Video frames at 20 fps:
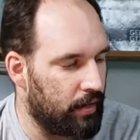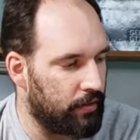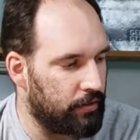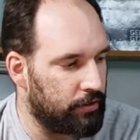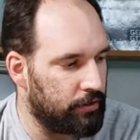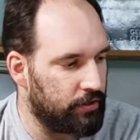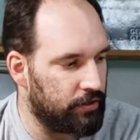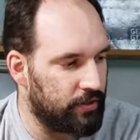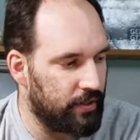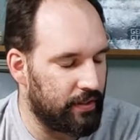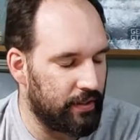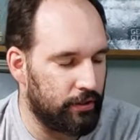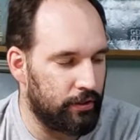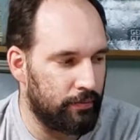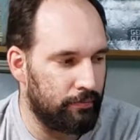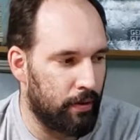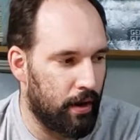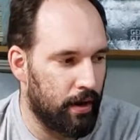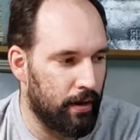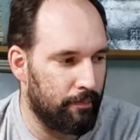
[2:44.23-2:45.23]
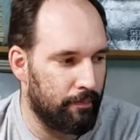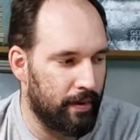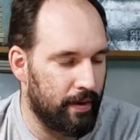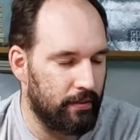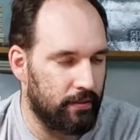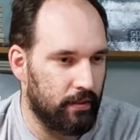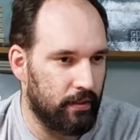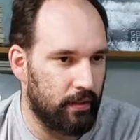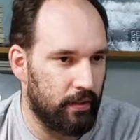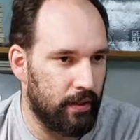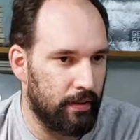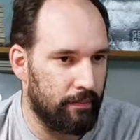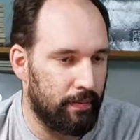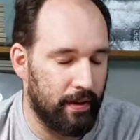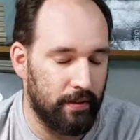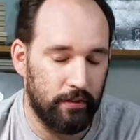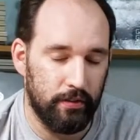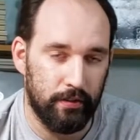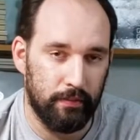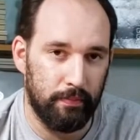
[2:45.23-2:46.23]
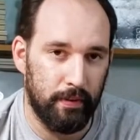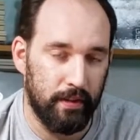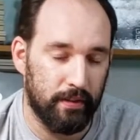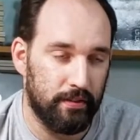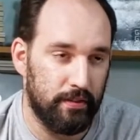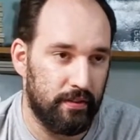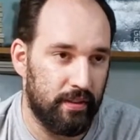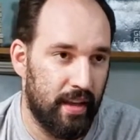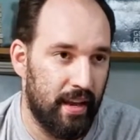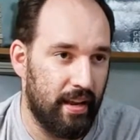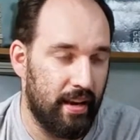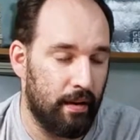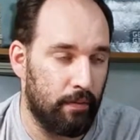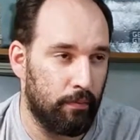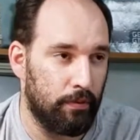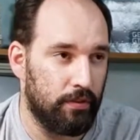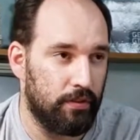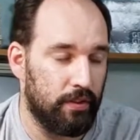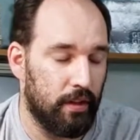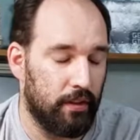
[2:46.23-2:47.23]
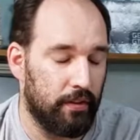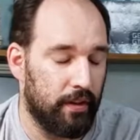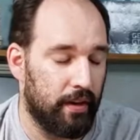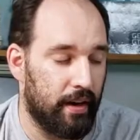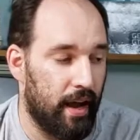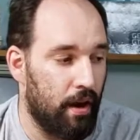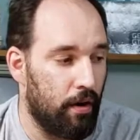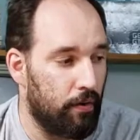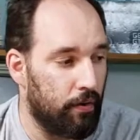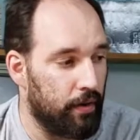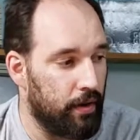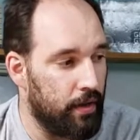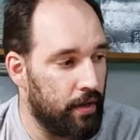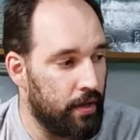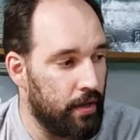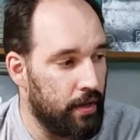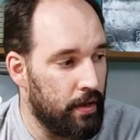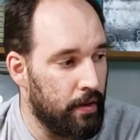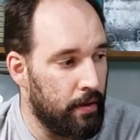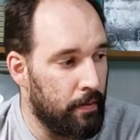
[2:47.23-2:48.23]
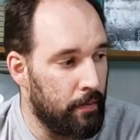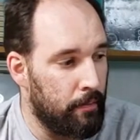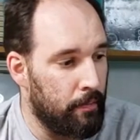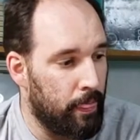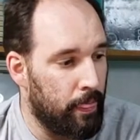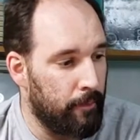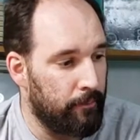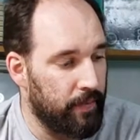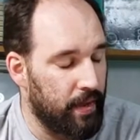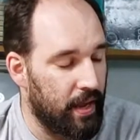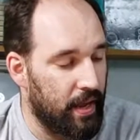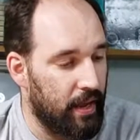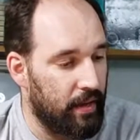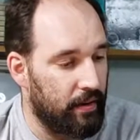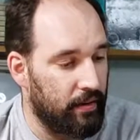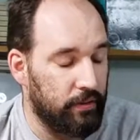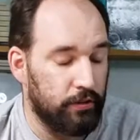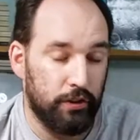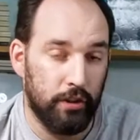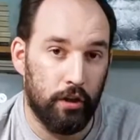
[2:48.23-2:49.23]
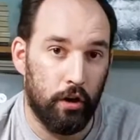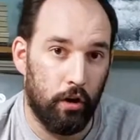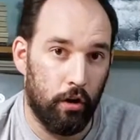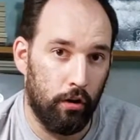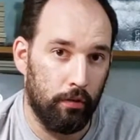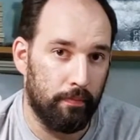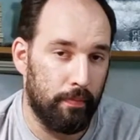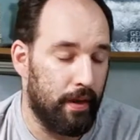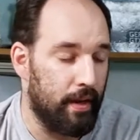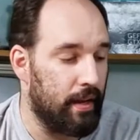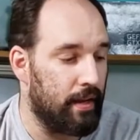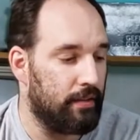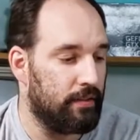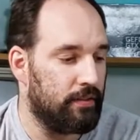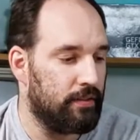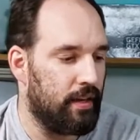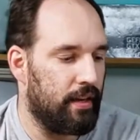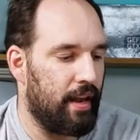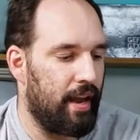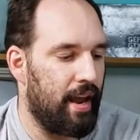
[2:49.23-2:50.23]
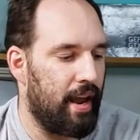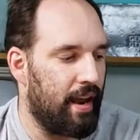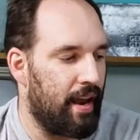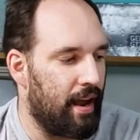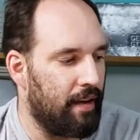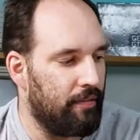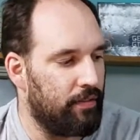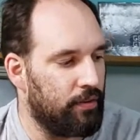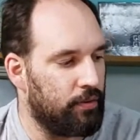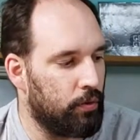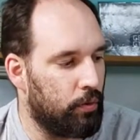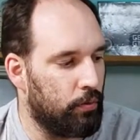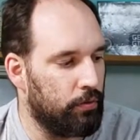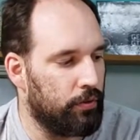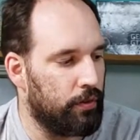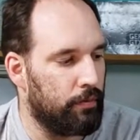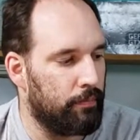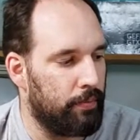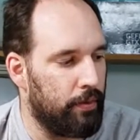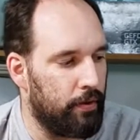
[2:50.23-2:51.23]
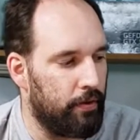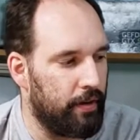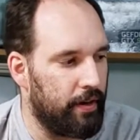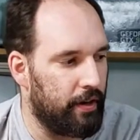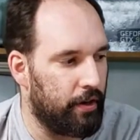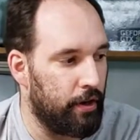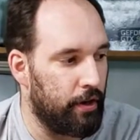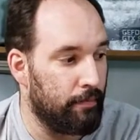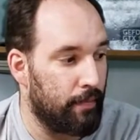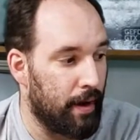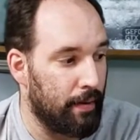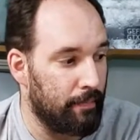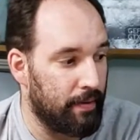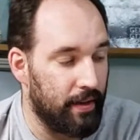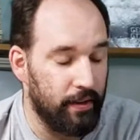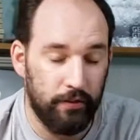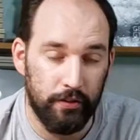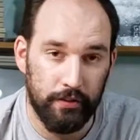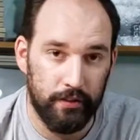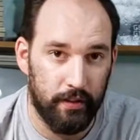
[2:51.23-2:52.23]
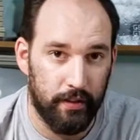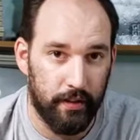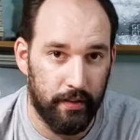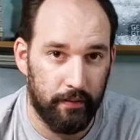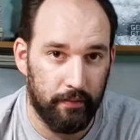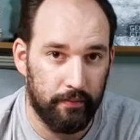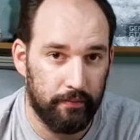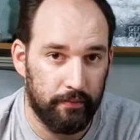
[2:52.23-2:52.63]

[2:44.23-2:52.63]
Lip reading: she said that she bought it basically the estate and was selling it out. And she called me and said, hey, I have this old computer here you might be interested in.